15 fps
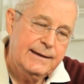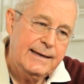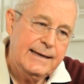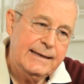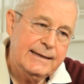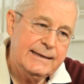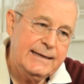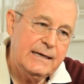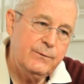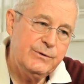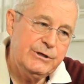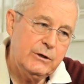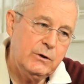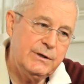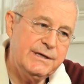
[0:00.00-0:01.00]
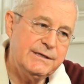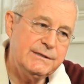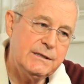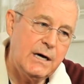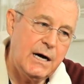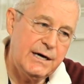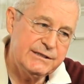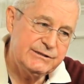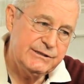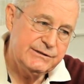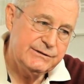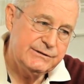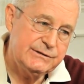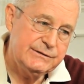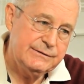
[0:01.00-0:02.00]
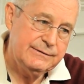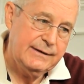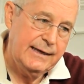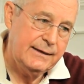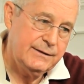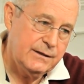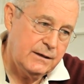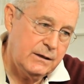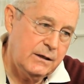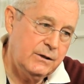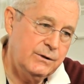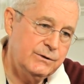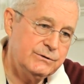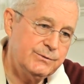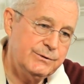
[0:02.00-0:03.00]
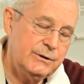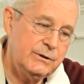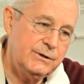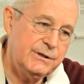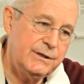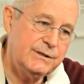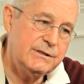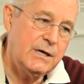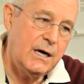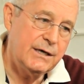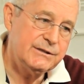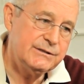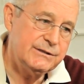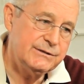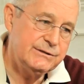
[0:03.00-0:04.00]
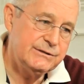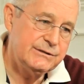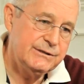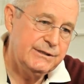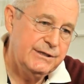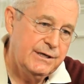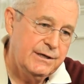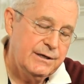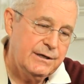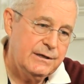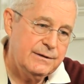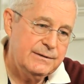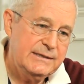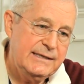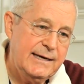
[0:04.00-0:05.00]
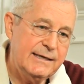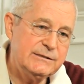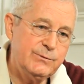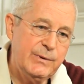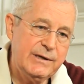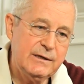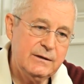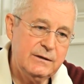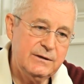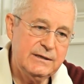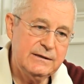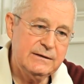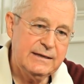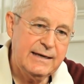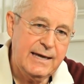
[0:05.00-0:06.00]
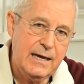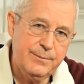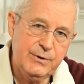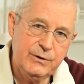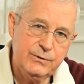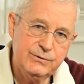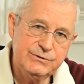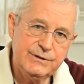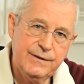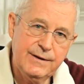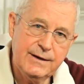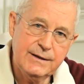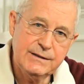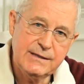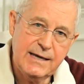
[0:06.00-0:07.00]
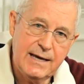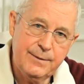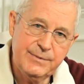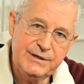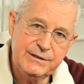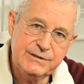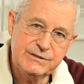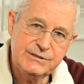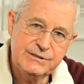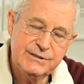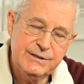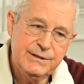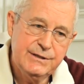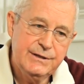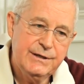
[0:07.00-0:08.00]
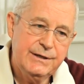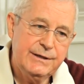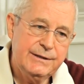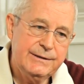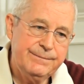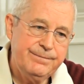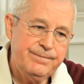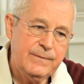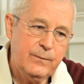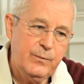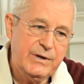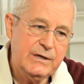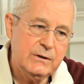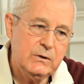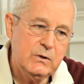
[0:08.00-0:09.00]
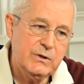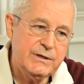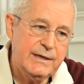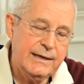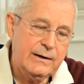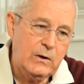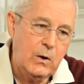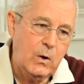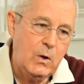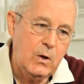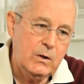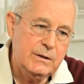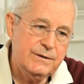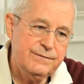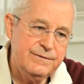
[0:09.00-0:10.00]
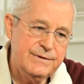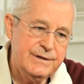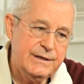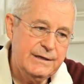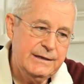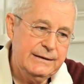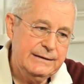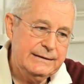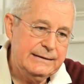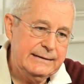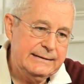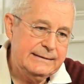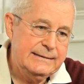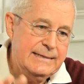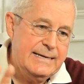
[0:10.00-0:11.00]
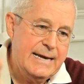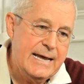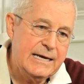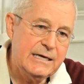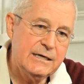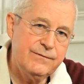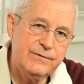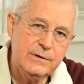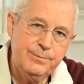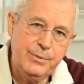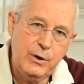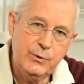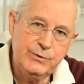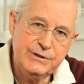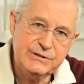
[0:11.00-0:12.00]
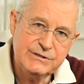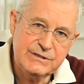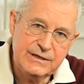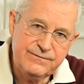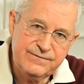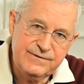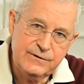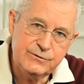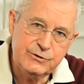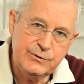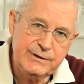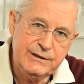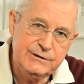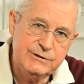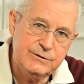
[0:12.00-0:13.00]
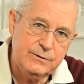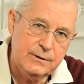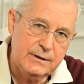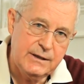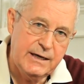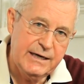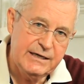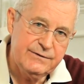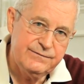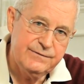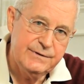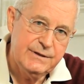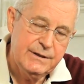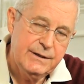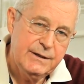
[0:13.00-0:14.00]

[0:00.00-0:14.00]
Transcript: And again, when you look at toxins, and to close, when you look at toxins, yes, we can look at the chemicals and the contaminants. We can look at all of the negative components that filter into our life.